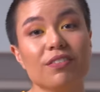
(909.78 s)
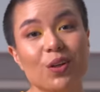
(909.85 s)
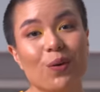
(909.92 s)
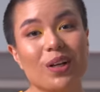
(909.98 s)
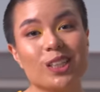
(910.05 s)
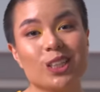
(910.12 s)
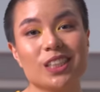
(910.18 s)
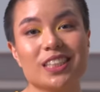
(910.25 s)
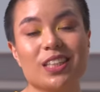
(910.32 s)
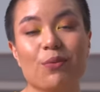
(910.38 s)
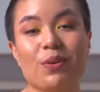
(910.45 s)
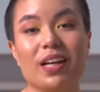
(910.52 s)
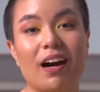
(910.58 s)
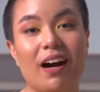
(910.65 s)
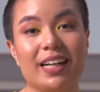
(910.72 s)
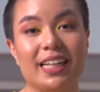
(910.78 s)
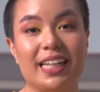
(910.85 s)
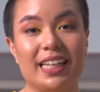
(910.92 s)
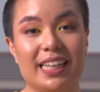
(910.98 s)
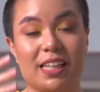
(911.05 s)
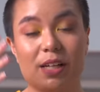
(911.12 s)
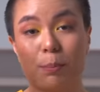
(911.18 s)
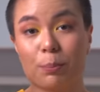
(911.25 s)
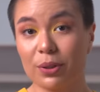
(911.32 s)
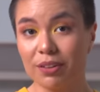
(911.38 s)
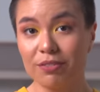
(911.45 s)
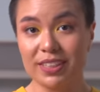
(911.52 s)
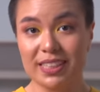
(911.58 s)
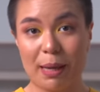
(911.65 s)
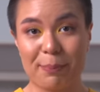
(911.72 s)
the questions that we got in the
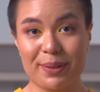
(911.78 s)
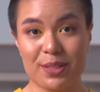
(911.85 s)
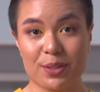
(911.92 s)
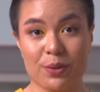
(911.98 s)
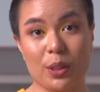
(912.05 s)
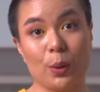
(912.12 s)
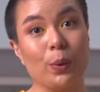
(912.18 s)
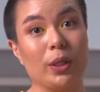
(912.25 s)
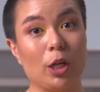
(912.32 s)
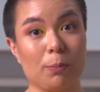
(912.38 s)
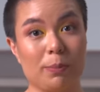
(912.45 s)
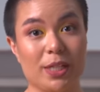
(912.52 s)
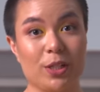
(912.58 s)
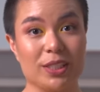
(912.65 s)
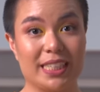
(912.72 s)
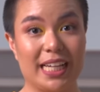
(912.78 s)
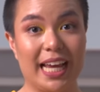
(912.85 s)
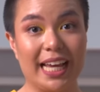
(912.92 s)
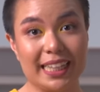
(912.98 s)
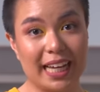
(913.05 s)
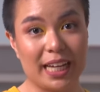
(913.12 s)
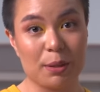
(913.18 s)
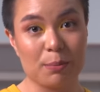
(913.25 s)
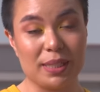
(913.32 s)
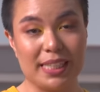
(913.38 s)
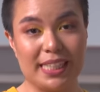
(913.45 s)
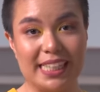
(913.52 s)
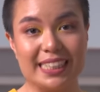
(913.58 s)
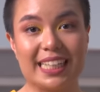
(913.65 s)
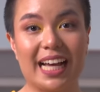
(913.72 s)
previous episode, the one on PCOS and
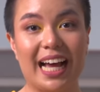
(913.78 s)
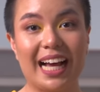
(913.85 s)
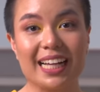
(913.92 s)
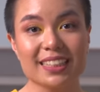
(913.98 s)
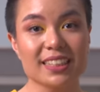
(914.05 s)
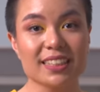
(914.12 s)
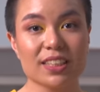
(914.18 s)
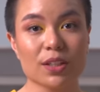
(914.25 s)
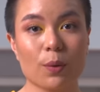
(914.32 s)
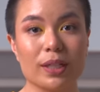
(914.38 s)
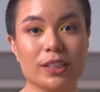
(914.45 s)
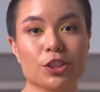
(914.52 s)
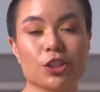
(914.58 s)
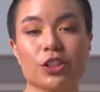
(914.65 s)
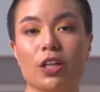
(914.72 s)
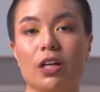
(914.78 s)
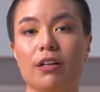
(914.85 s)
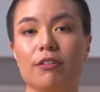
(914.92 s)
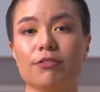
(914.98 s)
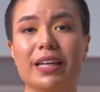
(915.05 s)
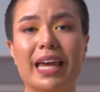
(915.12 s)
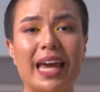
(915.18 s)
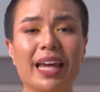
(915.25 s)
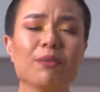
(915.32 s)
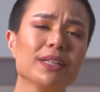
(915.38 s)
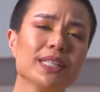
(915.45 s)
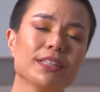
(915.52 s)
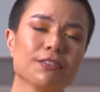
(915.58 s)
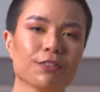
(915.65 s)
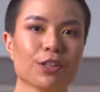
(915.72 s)
diabetes, asked us the question of, can
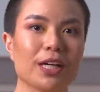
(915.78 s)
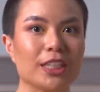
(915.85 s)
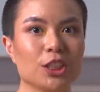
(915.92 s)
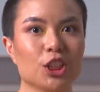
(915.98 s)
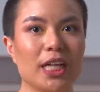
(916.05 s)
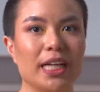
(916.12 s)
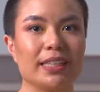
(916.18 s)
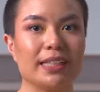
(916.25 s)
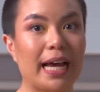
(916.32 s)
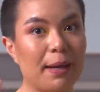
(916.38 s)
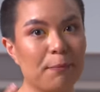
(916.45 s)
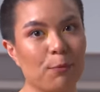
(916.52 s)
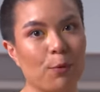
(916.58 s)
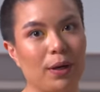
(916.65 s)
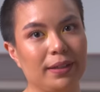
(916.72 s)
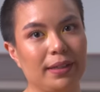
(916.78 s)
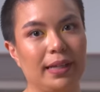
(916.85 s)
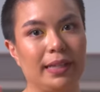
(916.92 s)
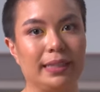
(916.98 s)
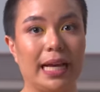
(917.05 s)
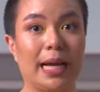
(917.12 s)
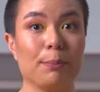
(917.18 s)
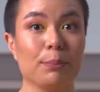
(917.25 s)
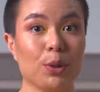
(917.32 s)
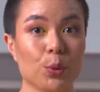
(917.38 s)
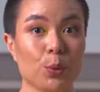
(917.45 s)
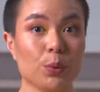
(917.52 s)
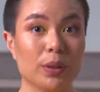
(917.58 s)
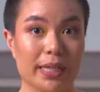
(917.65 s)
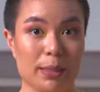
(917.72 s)
we differentiate type 1 and type
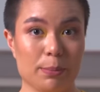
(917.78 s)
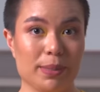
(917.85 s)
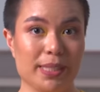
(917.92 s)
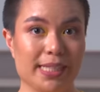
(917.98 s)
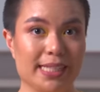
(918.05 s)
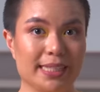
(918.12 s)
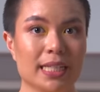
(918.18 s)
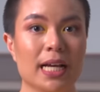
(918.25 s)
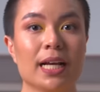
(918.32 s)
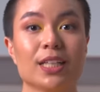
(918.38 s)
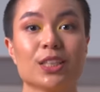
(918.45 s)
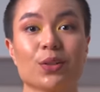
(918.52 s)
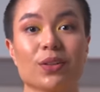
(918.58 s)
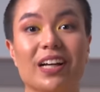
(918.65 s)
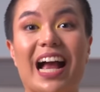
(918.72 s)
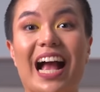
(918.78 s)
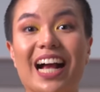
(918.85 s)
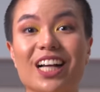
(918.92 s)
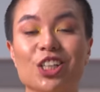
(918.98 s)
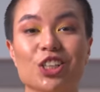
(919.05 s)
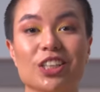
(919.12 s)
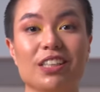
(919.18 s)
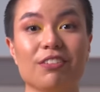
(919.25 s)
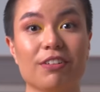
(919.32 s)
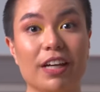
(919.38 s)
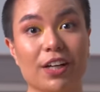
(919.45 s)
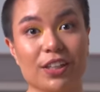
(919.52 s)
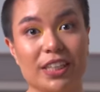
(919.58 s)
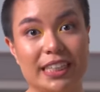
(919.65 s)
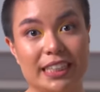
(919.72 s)
2 diabetes? So they're actually
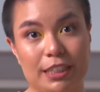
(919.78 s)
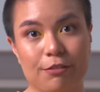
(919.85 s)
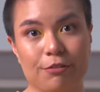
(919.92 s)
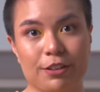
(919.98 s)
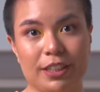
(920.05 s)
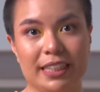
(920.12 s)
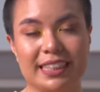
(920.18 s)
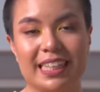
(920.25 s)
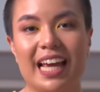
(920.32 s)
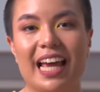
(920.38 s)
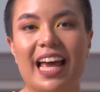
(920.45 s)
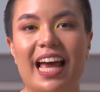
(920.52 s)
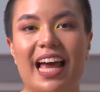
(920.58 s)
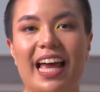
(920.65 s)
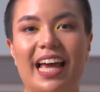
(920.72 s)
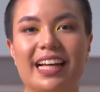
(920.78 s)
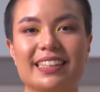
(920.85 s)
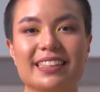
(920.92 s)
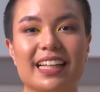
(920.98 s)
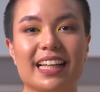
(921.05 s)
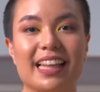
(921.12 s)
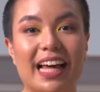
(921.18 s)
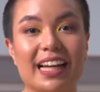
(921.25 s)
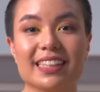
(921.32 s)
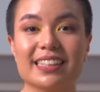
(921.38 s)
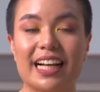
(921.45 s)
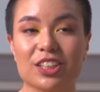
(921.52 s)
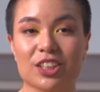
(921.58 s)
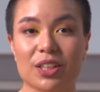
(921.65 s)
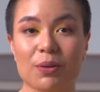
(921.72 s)
very different. And that is
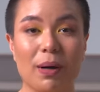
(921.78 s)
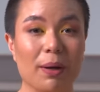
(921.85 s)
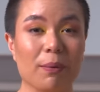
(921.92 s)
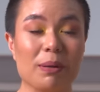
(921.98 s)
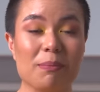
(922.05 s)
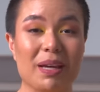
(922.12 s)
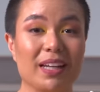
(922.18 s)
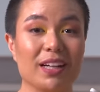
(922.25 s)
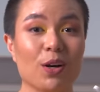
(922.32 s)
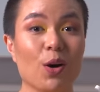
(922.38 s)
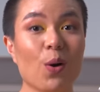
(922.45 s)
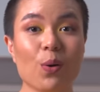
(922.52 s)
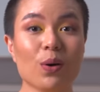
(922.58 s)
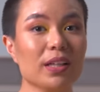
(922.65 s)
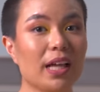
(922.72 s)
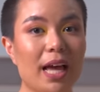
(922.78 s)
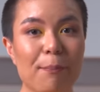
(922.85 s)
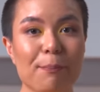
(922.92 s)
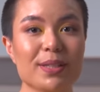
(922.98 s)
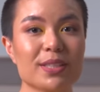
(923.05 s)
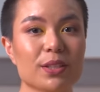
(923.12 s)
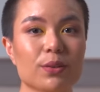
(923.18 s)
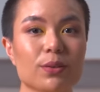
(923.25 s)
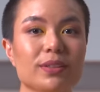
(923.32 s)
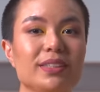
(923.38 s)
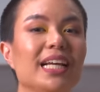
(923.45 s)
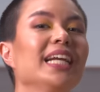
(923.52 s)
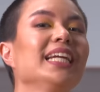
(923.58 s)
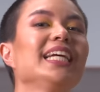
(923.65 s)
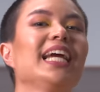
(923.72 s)
actually why we made a whole episode
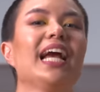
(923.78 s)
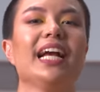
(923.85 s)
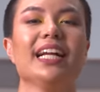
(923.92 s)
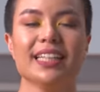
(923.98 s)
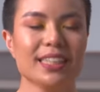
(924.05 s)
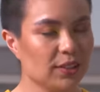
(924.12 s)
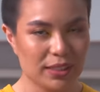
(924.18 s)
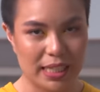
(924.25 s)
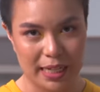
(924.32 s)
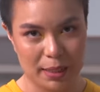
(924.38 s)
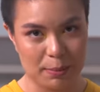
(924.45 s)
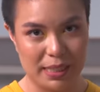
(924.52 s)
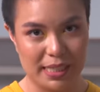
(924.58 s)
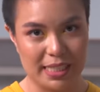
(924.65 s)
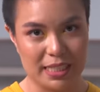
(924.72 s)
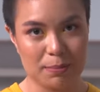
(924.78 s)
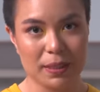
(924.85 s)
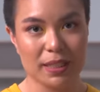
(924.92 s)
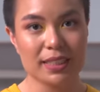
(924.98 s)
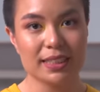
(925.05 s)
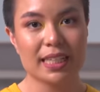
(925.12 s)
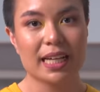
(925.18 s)
dedicated to diabetes, because